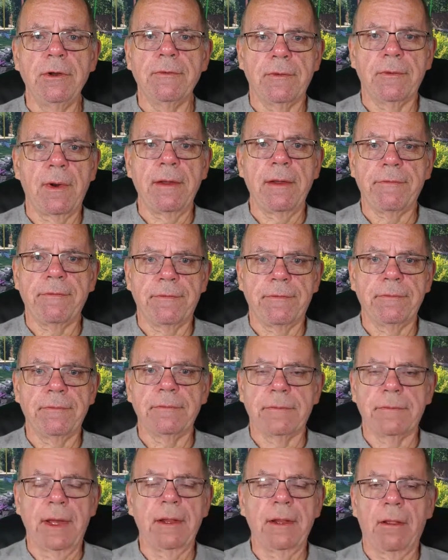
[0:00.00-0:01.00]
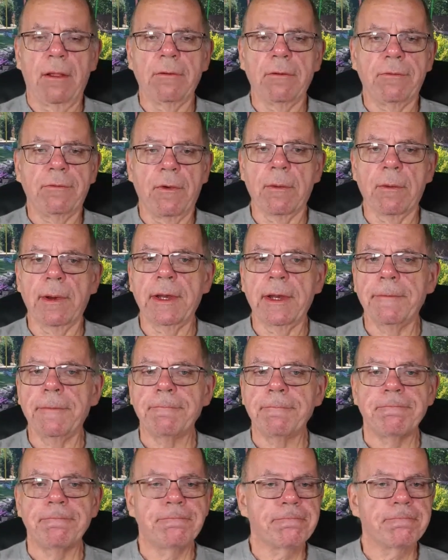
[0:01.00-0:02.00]
right along forward.
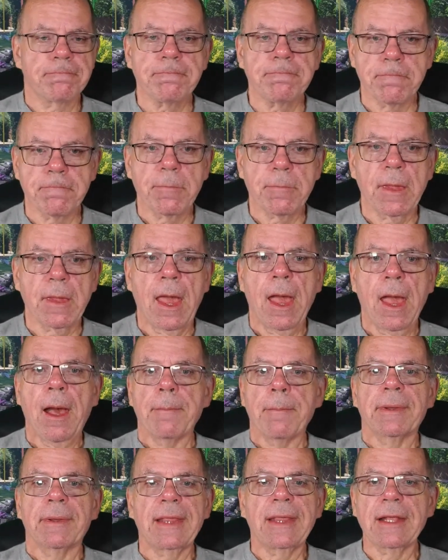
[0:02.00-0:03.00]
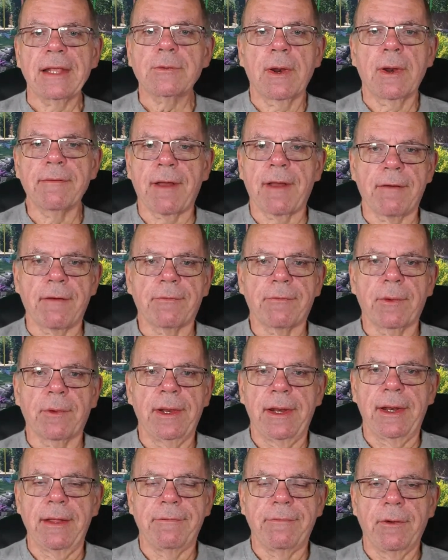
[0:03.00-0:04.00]
But that's what I've got for you
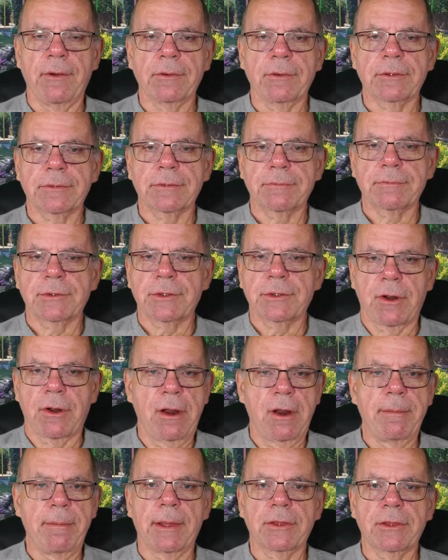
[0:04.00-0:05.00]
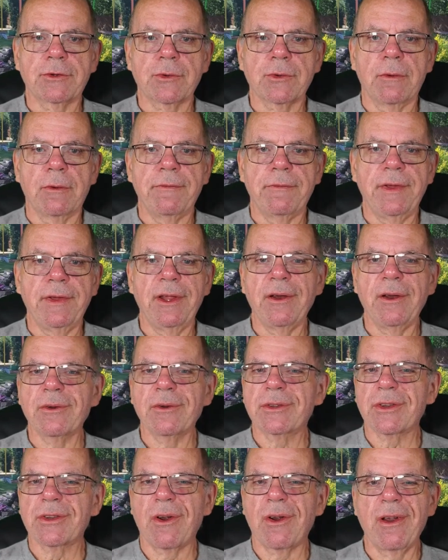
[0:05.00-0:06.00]
today, folks. Sorry about the short video.
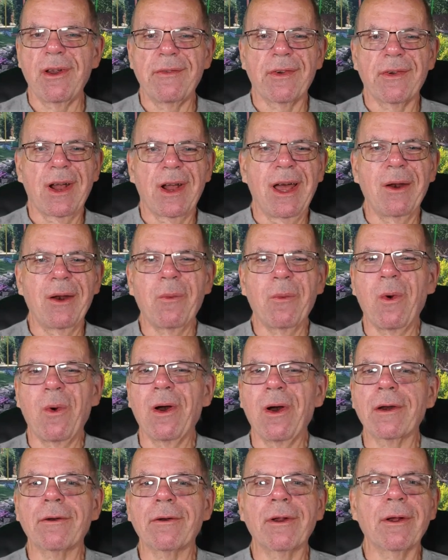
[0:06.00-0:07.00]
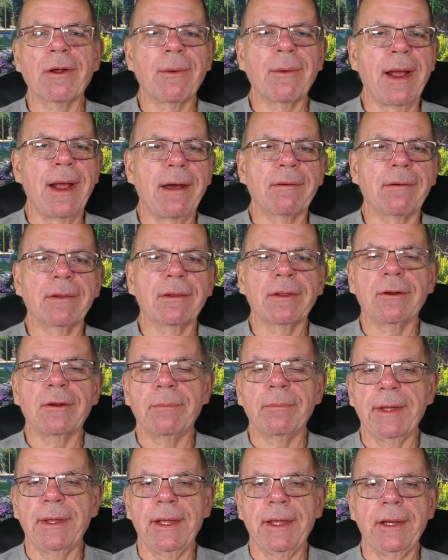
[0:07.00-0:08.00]
Sorry for kind of wandering around a little
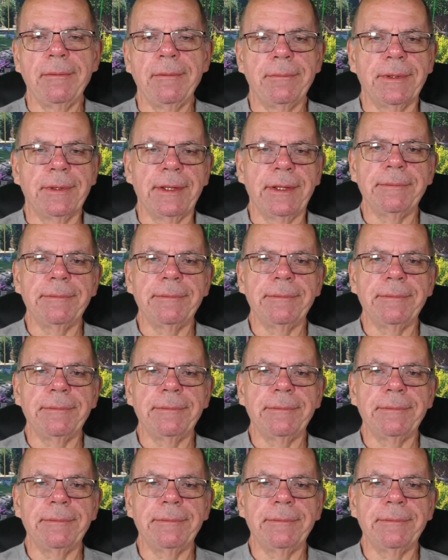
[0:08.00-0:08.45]
bit, but